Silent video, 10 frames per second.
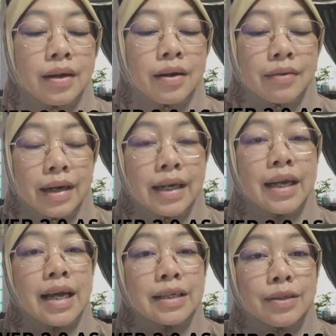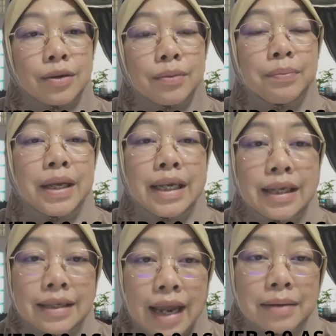Alright, so
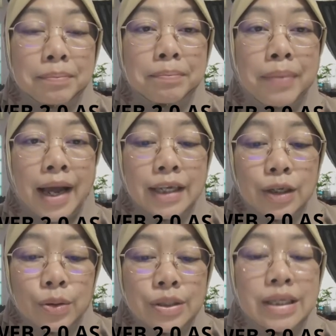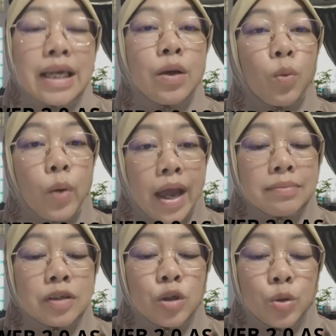meaning that by using
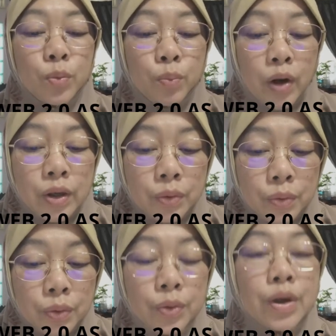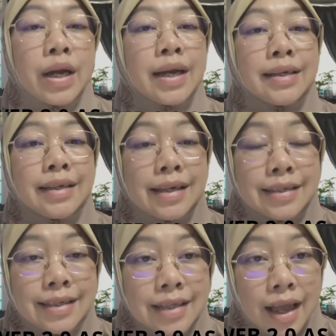Web 2.0, the
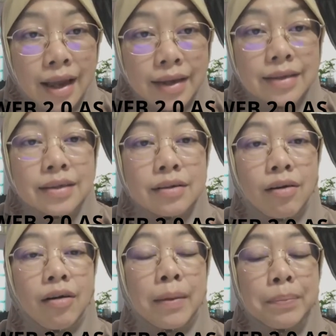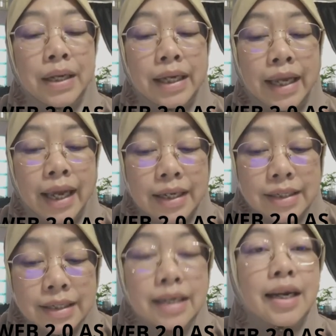sites or
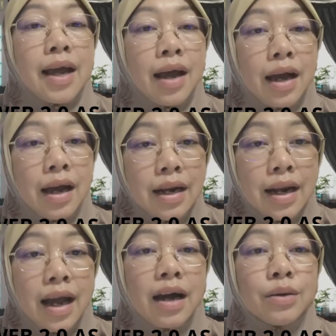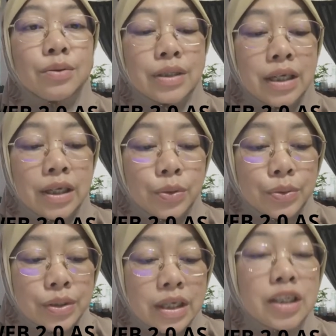application allow the
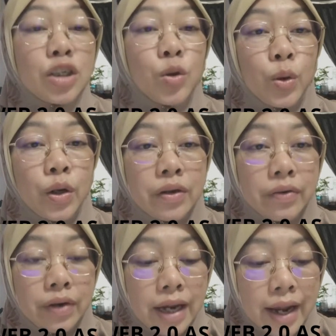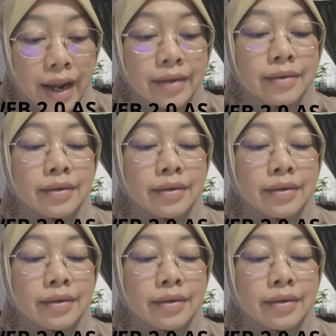users to create,